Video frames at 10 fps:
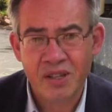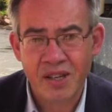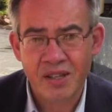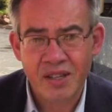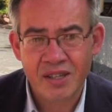with
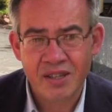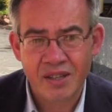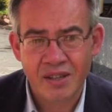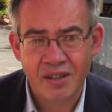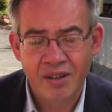that is
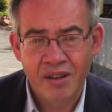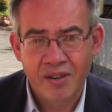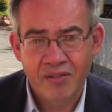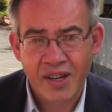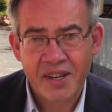the
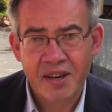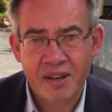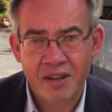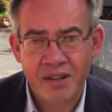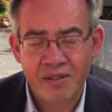very
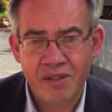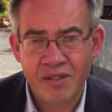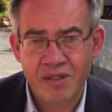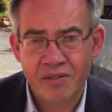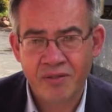high
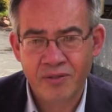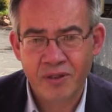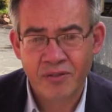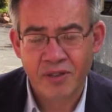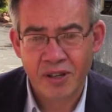levels
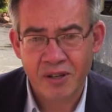of